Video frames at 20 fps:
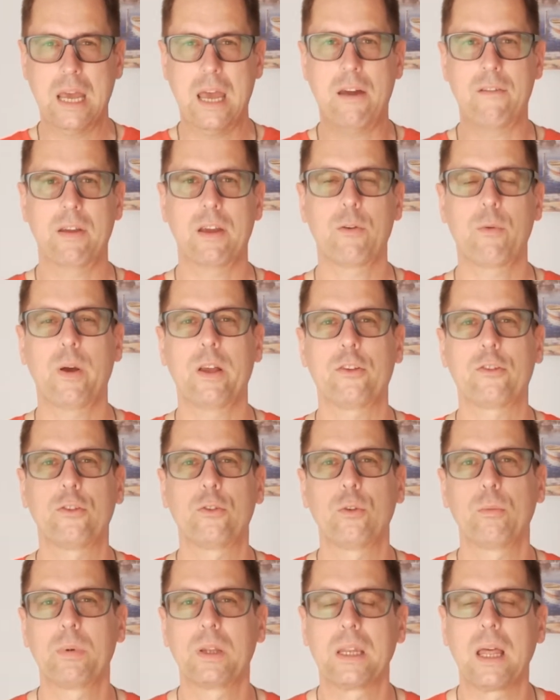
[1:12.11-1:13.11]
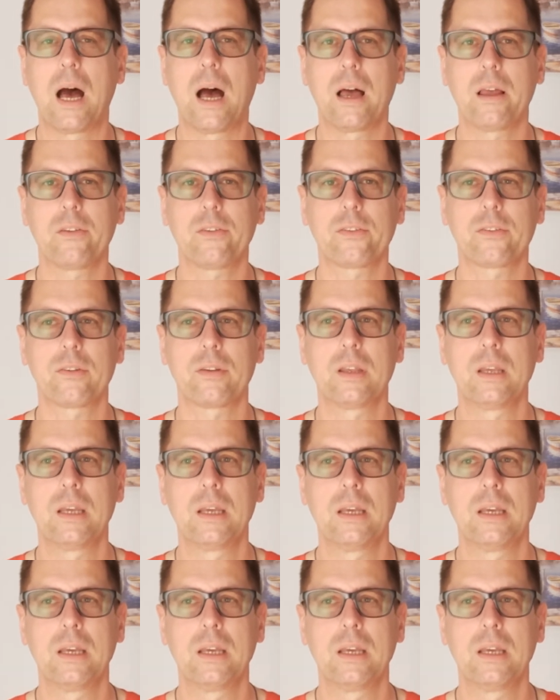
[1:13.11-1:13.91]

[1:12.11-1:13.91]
Every question you've been asked,